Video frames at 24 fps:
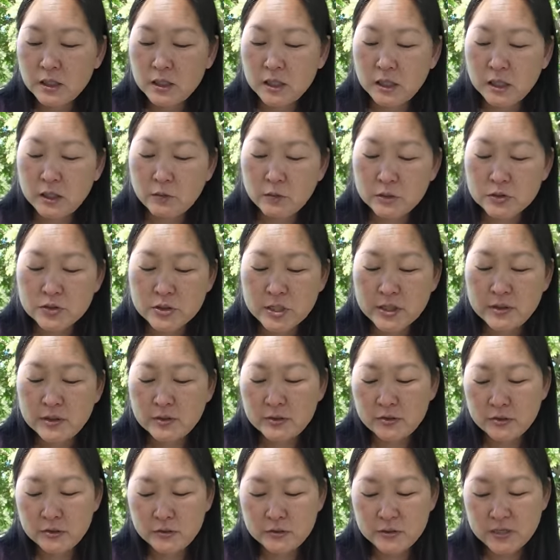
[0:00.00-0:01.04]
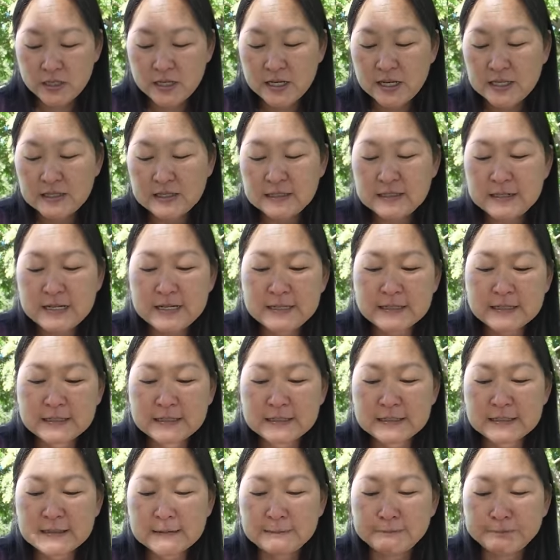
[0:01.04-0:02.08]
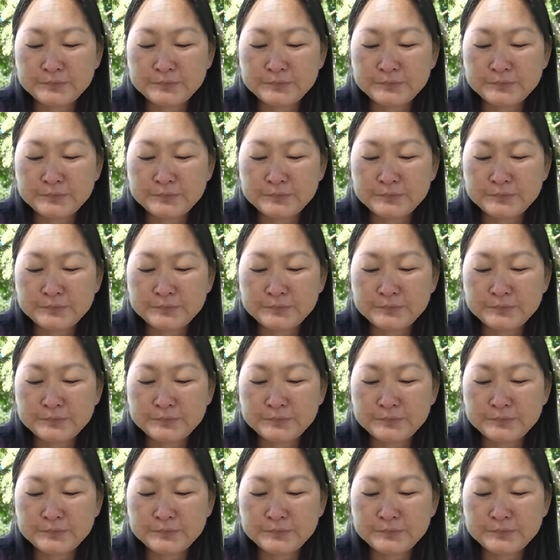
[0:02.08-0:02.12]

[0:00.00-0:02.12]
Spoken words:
We'll try the croquettes next.